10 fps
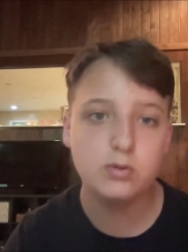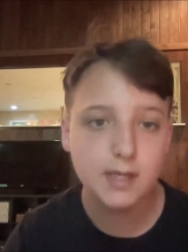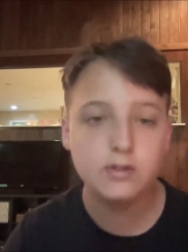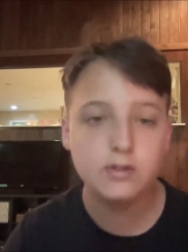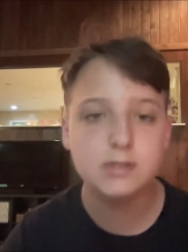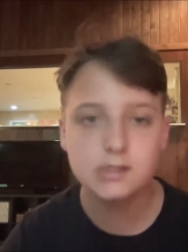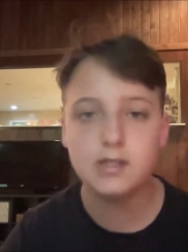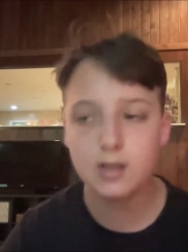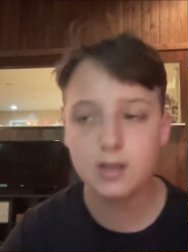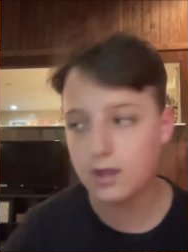It was time for
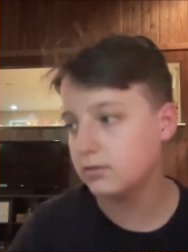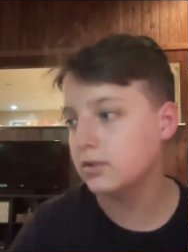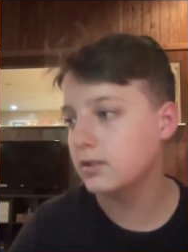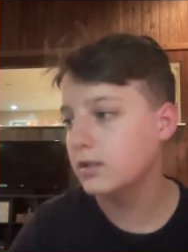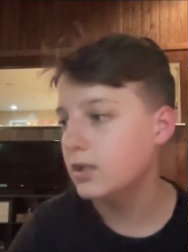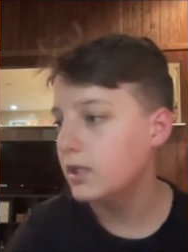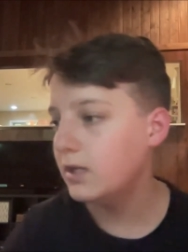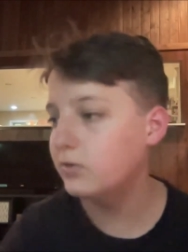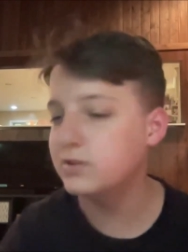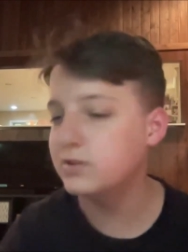them to see again.
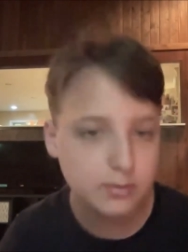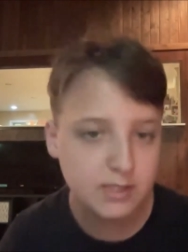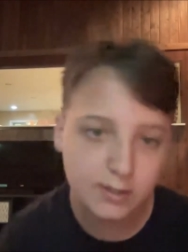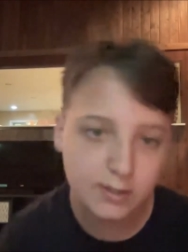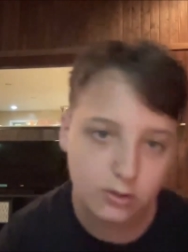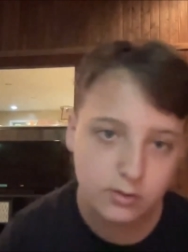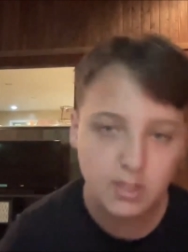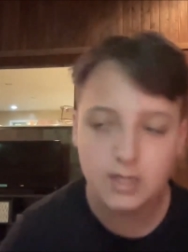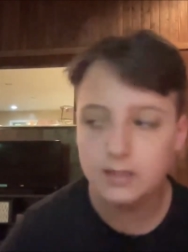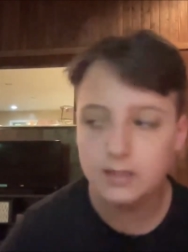It was time to
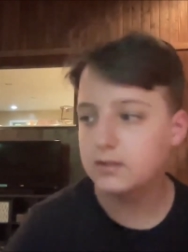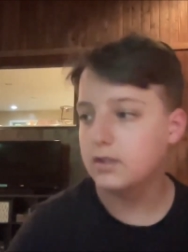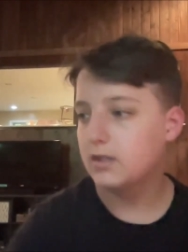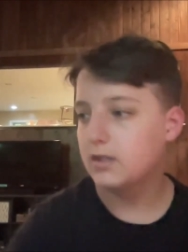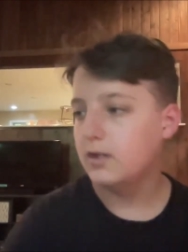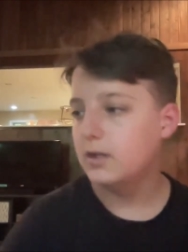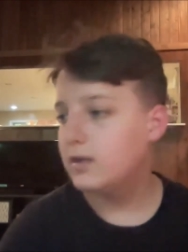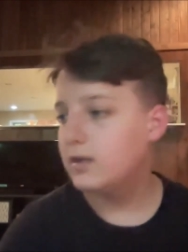cure the blind.